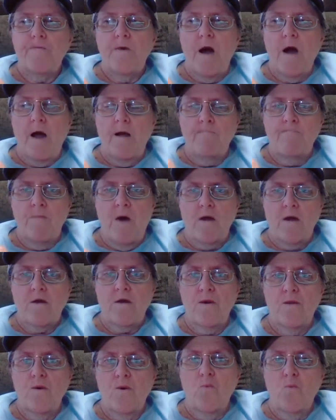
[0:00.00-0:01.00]
I'm not
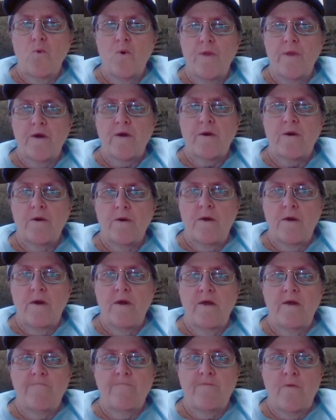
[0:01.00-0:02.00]
going to woulda, coulda,
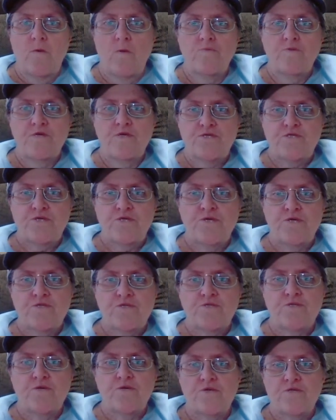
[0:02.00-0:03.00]
if only,
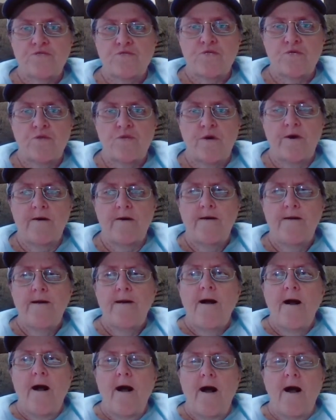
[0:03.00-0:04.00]
shoulda.
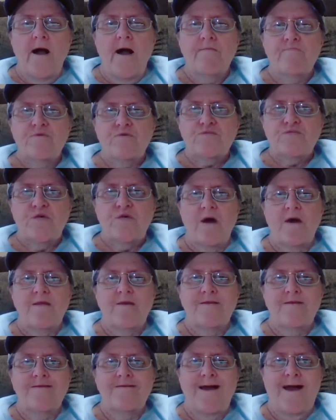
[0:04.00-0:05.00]
I've
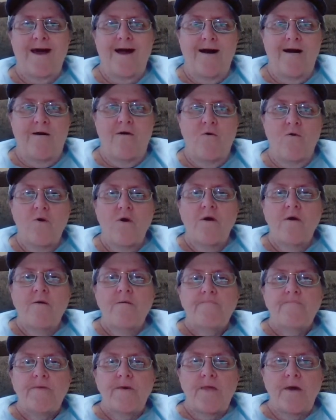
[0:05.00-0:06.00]
decided now
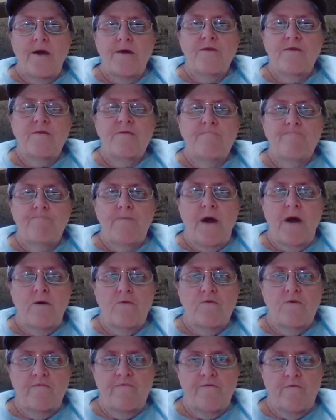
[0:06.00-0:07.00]
that I need a
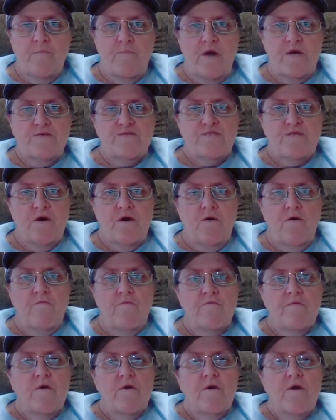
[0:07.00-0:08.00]
boundary for myself.
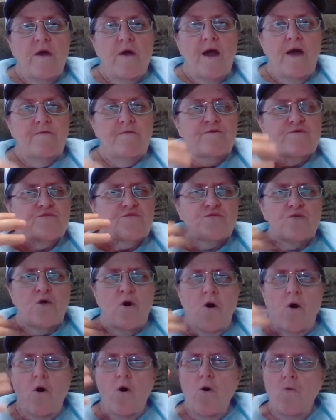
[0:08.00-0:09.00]
And this is
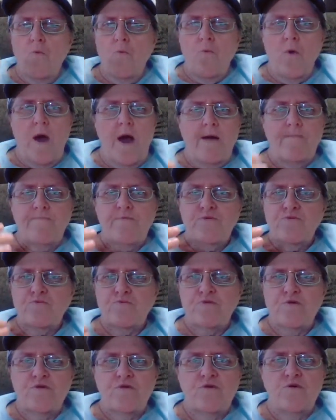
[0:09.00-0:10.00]
all happens
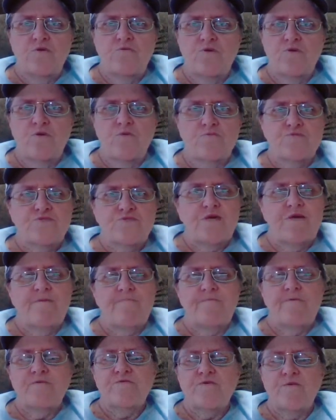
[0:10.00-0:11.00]
within you. You don't say
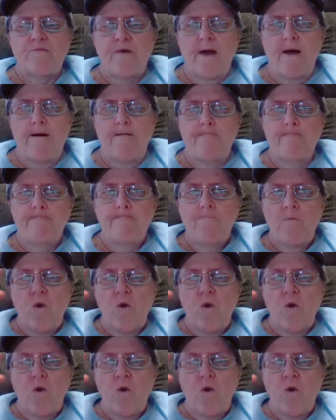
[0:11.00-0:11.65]
anything to them.